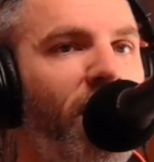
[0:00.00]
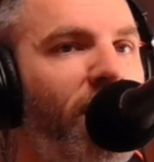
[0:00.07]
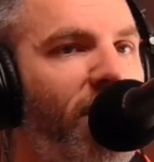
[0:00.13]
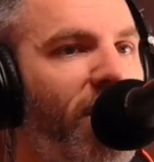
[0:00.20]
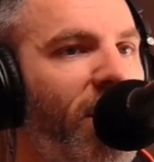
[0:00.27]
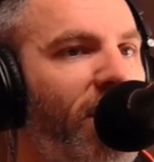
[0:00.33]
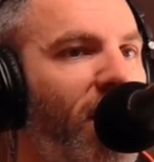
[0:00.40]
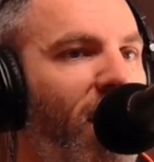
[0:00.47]

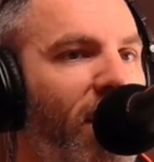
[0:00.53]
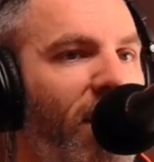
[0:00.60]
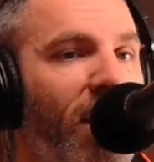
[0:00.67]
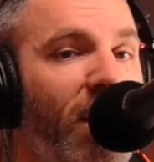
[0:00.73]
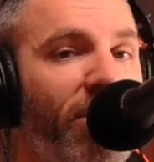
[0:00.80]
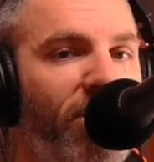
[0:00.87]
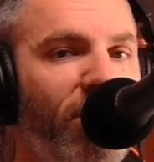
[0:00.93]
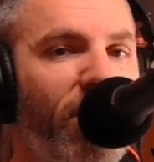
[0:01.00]
TikTok,
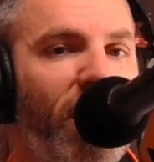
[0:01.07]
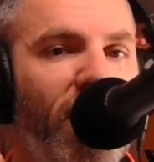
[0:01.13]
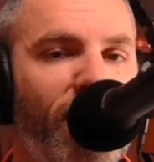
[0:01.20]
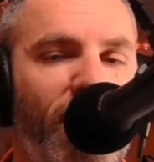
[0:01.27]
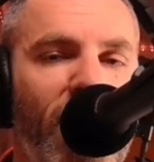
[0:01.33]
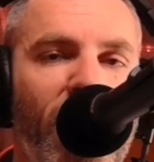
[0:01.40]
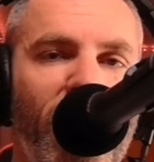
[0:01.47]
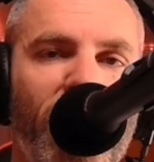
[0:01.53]

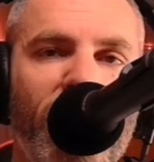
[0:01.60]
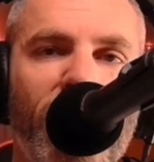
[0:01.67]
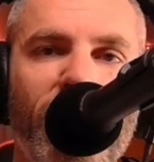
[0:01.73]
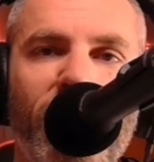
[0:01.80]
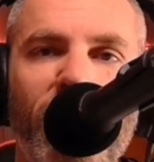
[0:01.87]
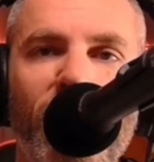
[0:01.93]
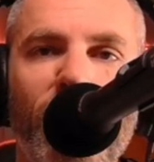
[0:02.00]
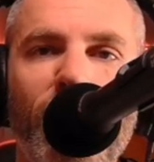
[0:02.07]
Instagram, here on
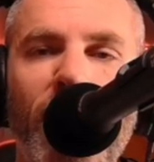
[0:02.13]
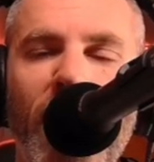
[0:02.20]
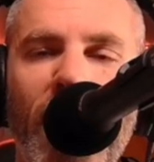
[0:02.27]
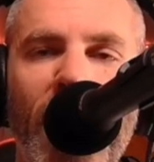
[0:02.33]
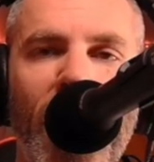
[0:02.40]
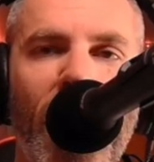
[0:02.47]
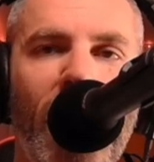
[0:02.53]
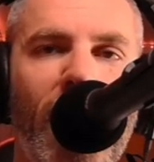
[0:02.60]
YouTube.
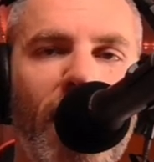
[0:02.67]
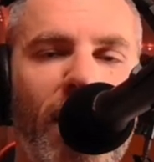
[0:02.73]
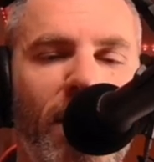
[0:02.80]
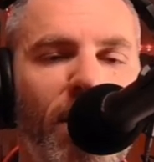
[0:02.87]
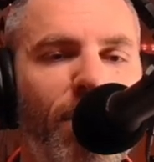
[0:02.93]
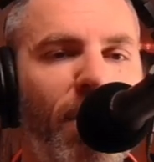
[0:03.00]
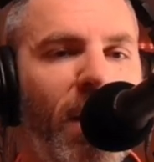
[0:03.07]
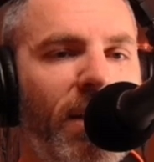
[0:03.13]

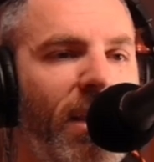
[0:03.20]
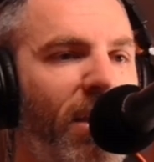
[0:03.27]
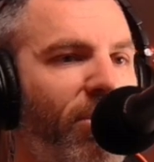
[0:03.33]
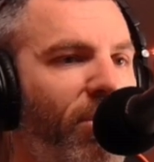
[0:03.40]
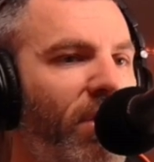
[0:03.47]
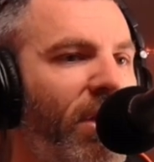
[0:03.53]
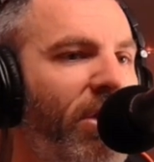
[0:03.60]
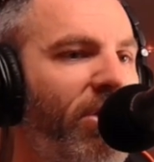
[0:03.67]
The
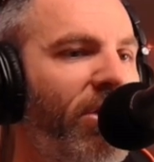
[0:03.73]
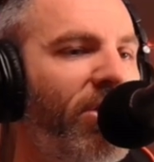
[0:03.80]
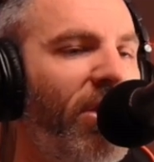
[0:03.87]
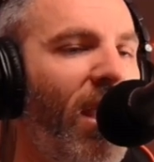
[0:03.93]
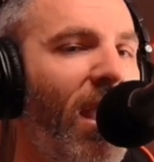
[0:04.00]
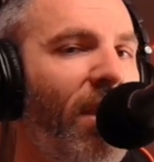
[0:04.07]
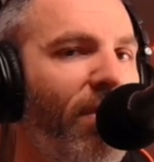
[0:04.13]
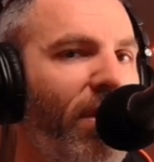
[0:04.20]
podcast releases
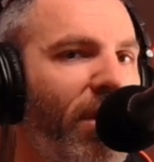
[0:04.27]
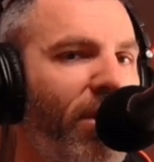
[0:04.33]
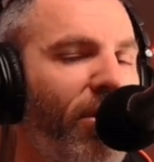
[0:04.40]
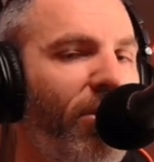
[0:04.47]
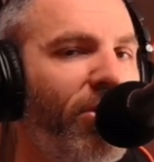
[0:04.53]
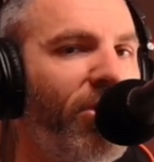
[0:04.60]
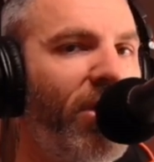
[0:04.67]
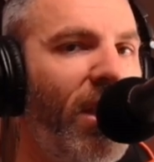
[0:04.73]
every
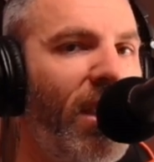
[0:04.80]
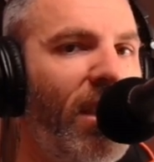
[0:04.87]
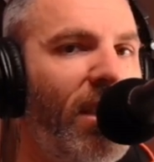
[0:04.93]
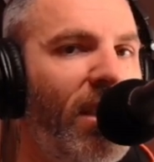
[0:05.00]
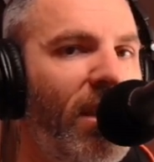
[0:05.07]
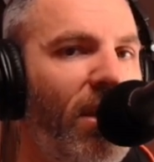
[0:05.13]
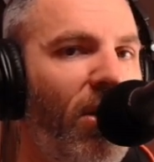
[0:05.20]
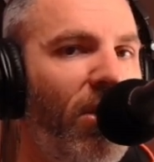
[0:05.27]

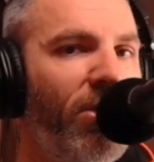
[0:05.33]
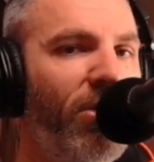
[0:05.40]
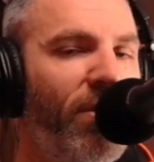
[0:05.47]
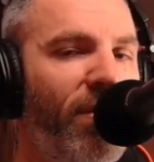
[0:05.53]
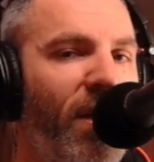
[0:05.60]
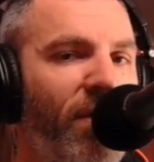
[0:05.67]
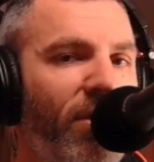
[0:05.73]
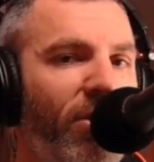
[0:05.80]
Thursday on your
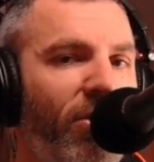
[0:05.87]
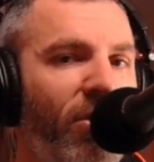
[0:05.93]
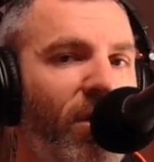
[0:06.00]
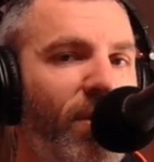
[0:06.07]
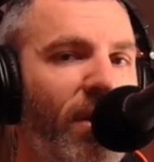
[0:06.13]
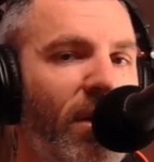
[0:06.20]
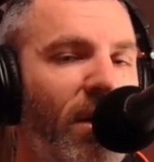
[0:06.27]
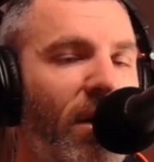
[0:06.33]
favorite
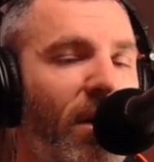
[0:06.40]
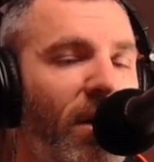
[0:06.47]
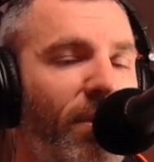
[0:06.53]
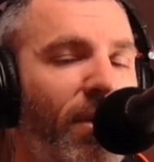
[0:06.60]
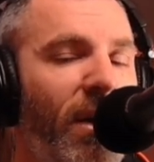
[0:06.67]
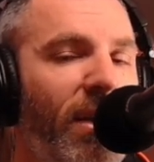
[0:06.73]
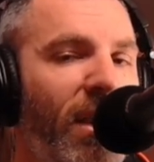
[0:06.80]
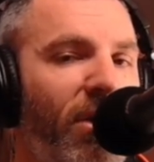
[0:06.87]

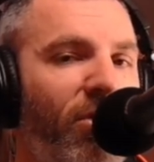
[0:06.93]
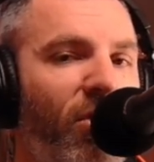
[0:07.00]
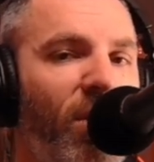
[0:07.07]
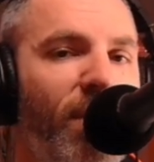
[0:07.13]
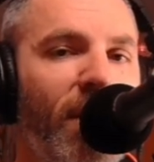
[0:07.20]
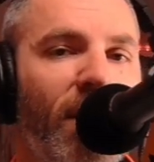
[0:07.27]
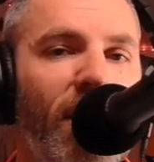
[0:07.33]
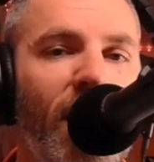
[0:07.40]
podcast
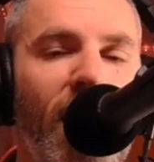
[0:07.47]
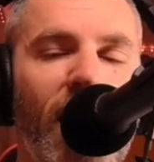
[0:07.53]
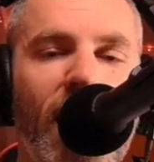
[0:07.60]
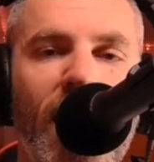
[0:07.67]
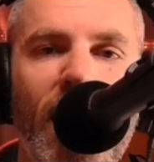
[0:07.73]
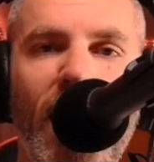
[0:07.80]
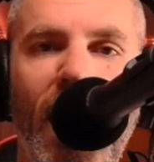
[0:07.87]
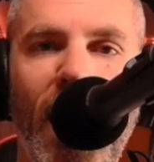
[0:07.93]
streaming
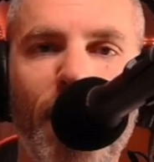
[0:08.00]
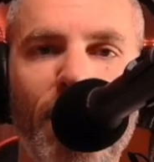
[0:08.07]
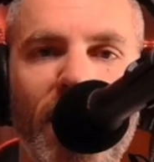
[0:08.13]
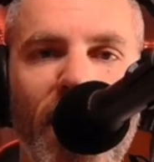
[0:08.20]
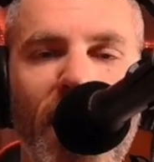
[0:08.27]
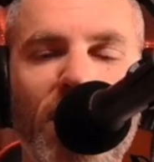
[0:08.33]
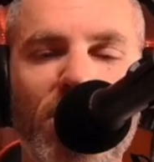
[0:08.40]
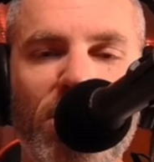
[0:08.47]

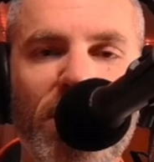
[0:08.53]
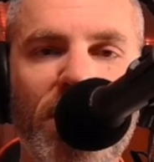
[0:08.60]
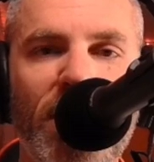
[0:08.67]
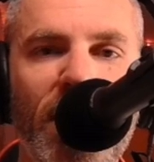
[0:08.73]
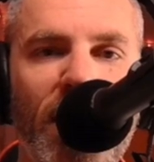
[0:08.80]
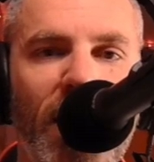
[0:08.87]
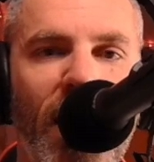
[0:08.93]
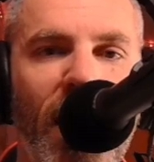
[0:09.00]
application.
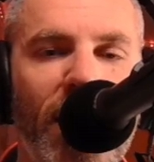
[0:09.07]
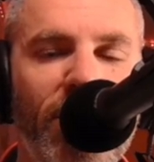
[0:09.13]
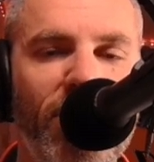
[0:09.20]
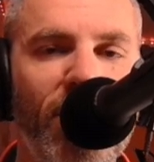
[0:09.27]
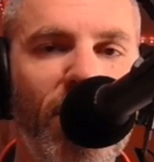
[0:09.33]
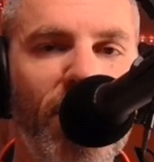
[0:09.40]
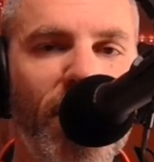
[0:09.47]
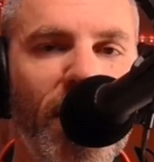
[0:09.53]
And
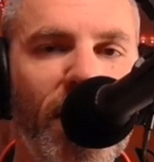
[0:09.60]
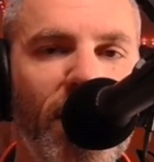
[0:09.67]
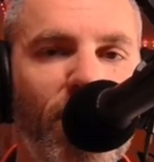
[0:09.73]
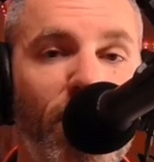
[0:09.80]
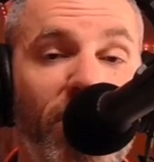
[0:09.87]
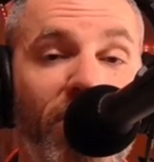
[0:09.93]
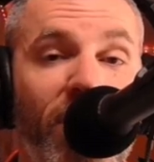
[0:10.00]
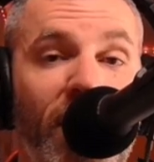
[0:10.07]
so
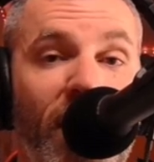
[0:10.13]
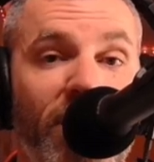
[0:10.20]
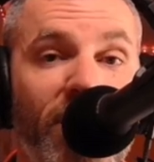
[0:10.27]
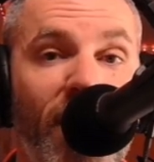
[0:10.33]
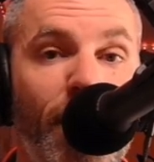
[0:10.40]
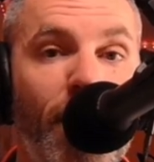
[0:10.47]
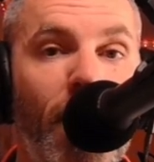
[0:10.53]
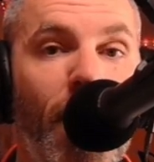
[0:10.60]
we'll see you next
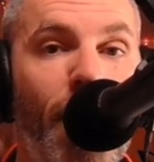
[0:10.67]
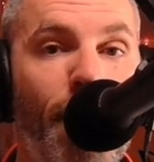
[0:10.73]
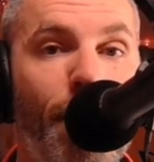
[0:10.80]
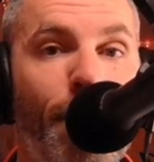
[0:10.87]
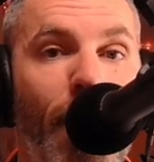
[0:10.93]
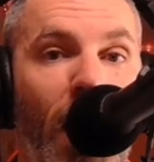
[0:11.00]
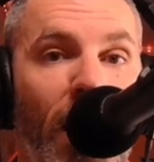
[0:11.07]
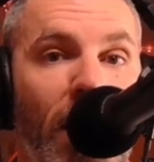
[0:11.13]
time.
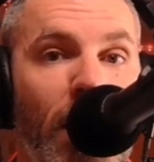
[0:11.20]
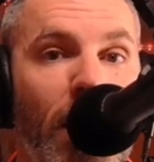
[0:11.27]
Bye.